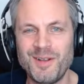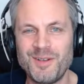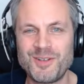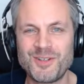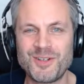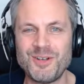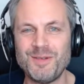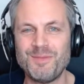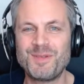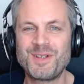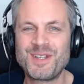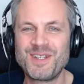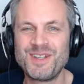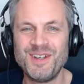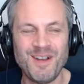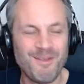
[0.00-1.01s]

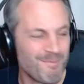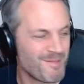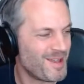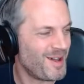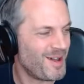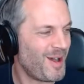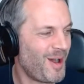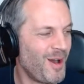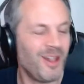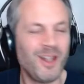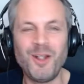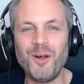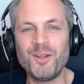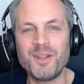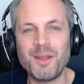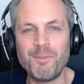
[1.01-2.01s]
troops all
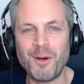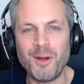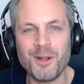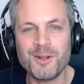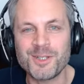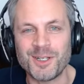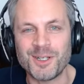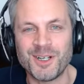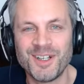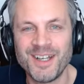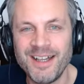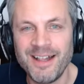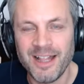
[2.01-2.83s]
along the border,